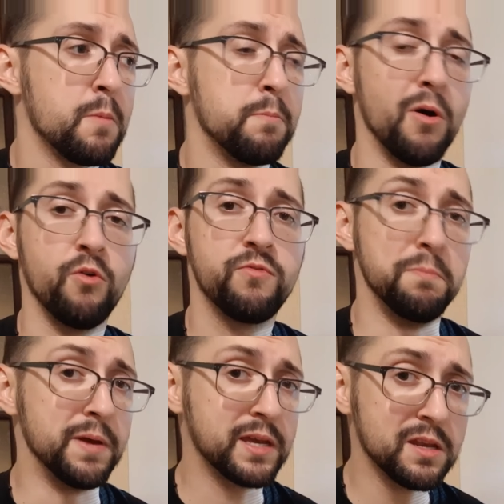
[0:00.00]
Both
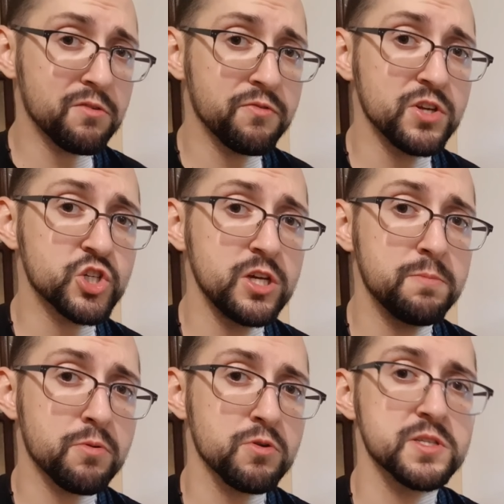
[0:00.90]
beginner fish
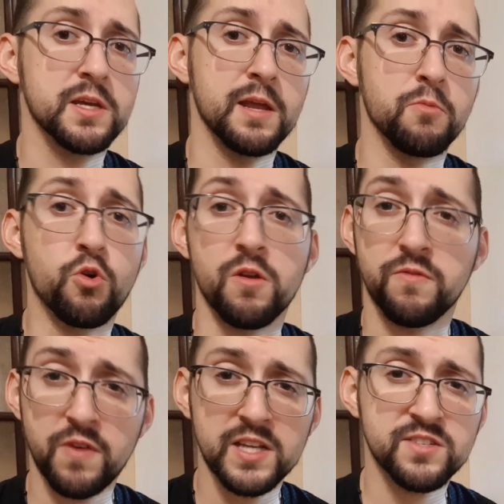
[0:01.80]
keepers and more
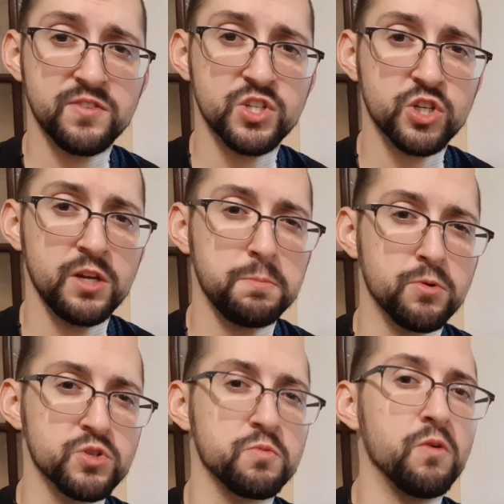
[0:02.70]
advanced fish
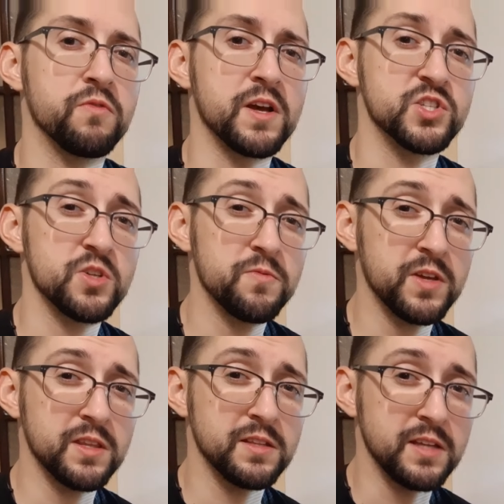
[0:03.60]
keepers will find
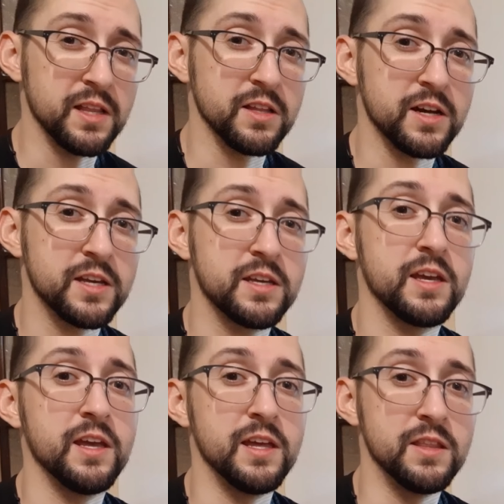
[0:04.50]
something that they like
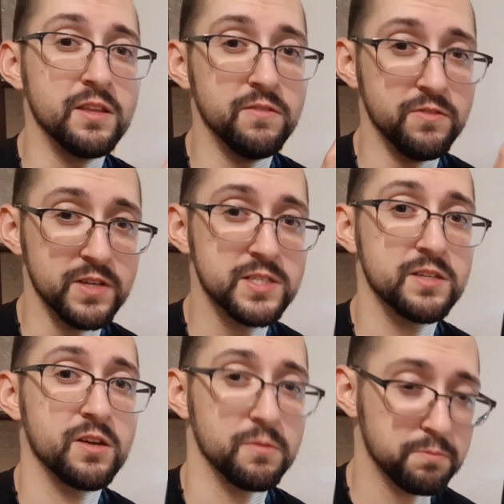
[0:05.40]
in this